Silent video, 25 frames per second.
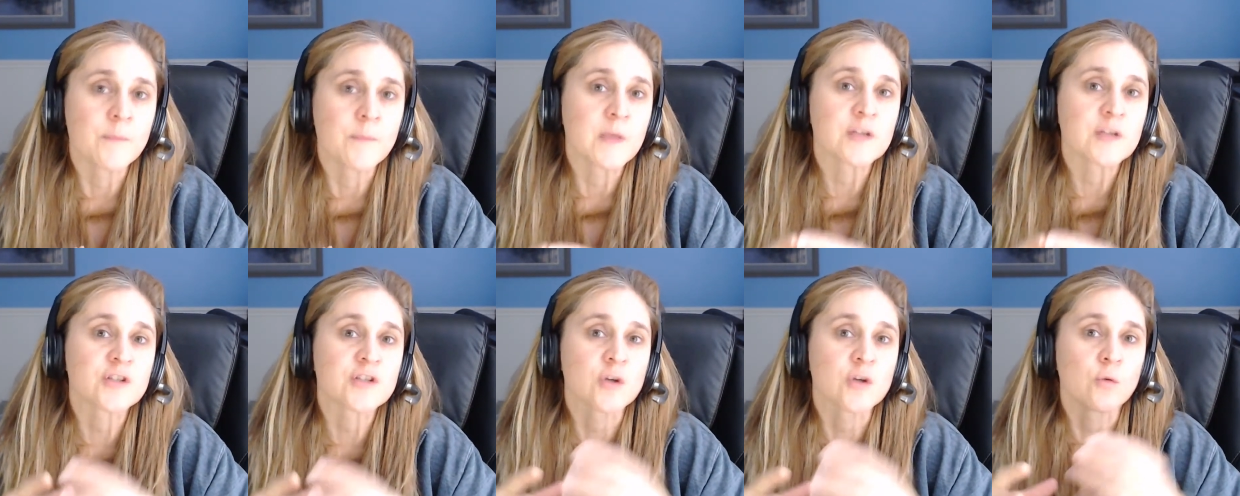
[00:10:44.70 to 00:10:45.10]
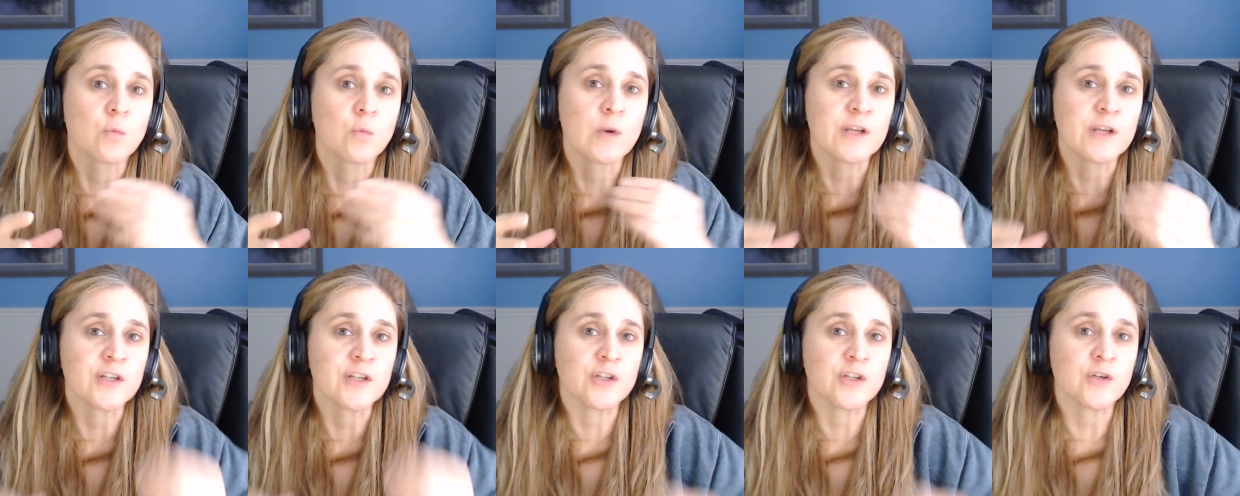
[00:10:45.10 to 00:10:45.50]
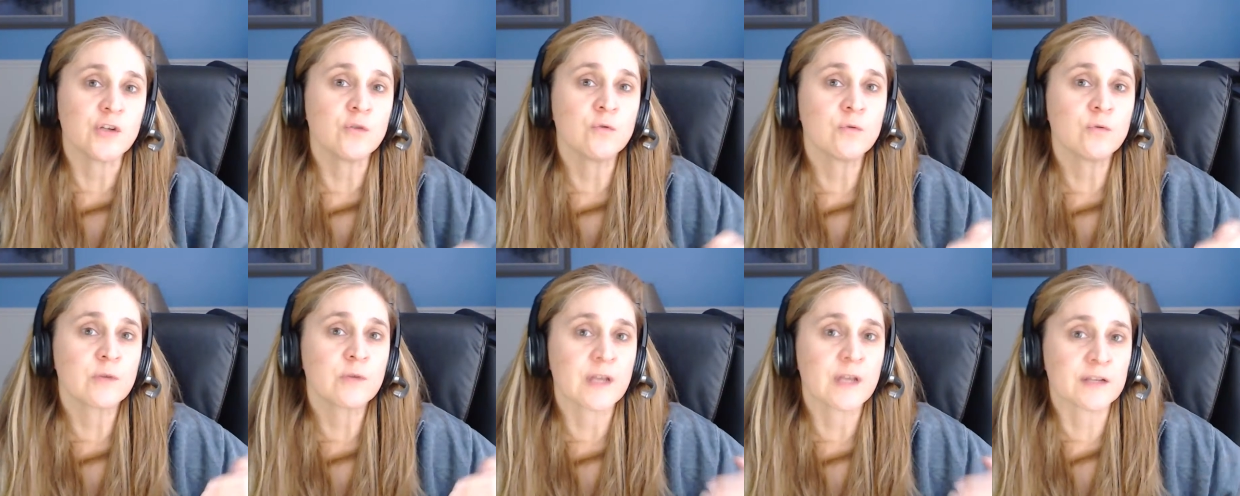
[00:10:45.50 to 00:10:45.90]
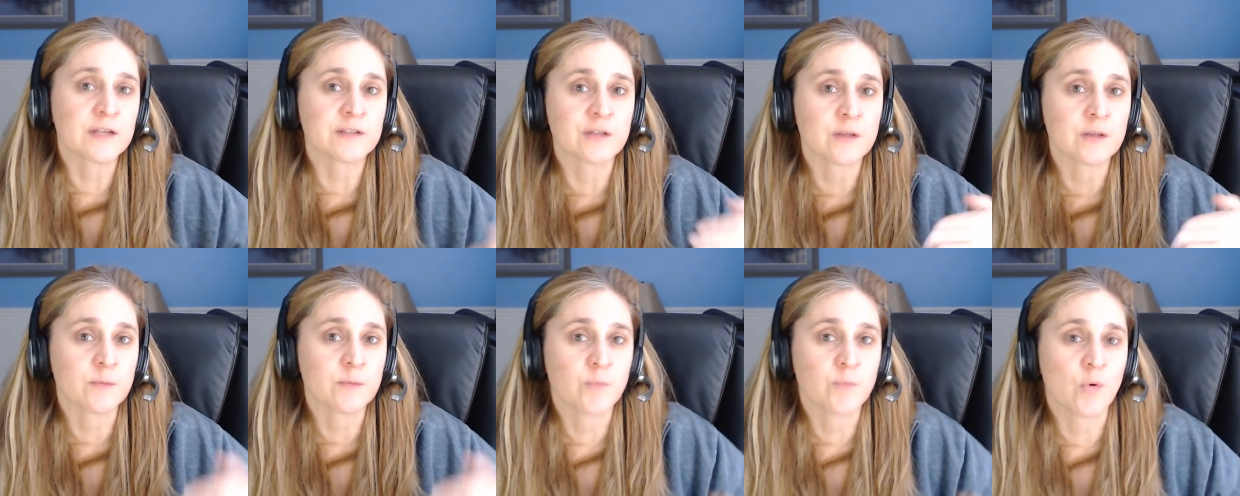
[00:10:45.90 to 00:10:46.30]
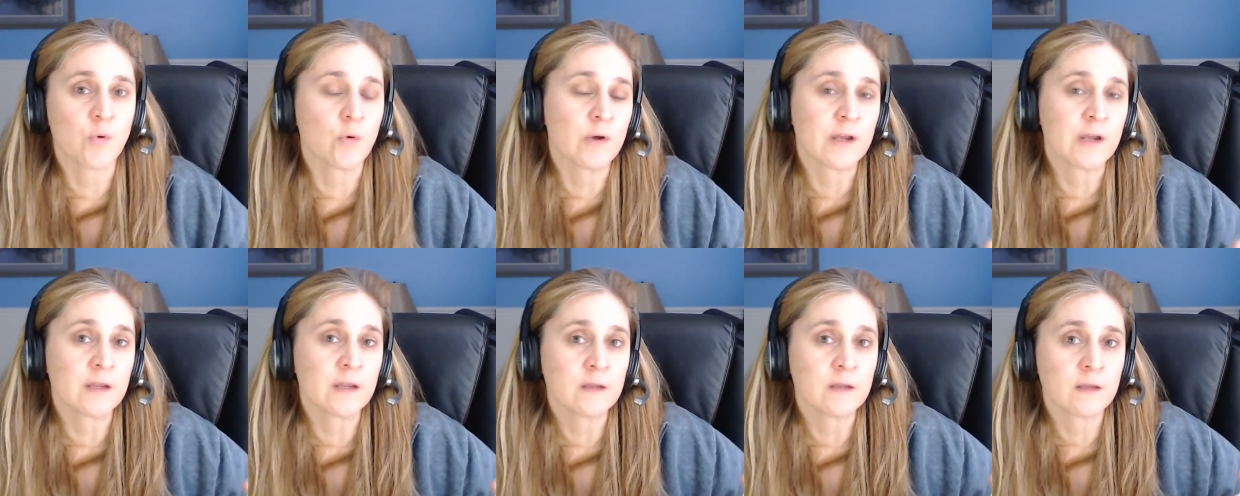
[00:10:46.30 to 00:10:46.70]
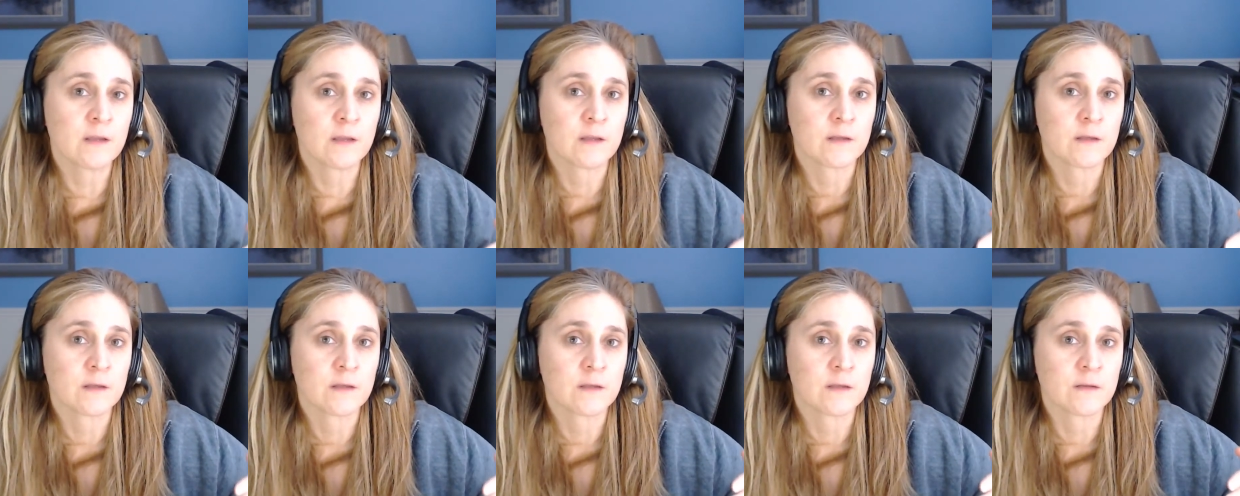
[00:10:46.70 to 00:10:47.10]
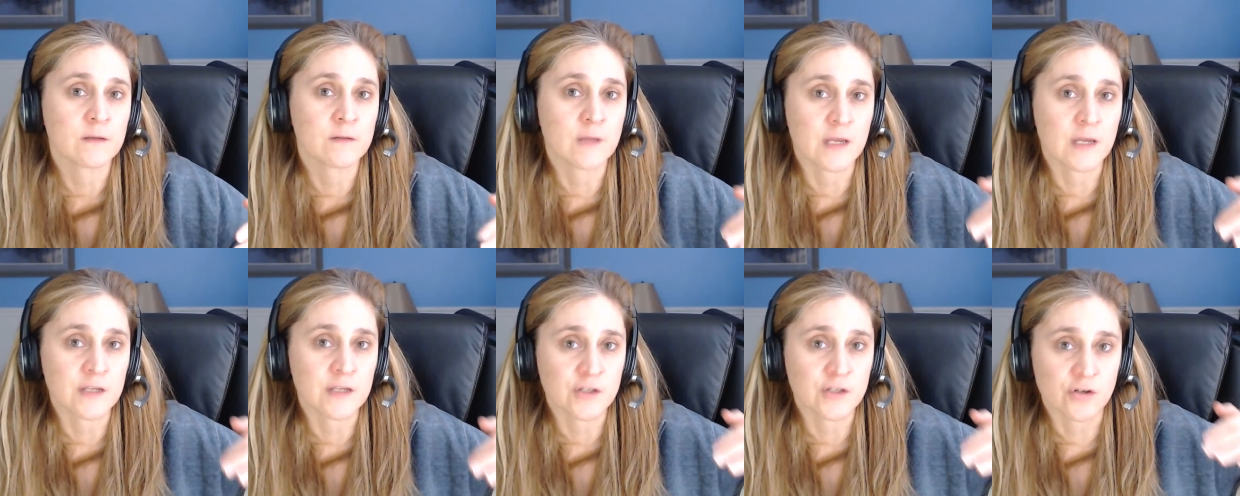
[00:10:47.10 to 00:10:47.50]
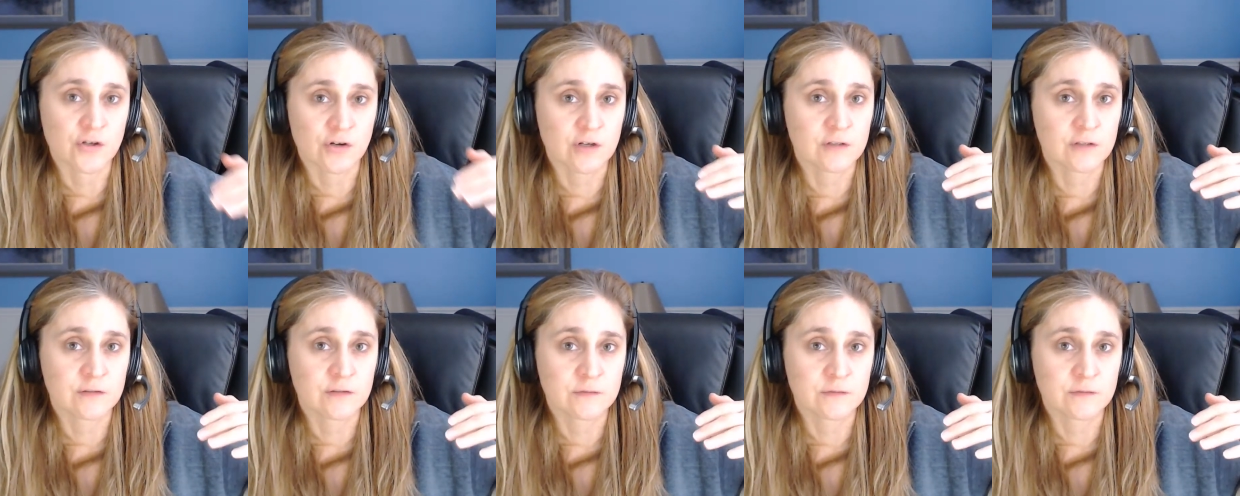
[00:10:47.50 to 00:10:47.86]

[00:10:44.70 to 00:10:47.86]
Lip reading: So when you get to the point that your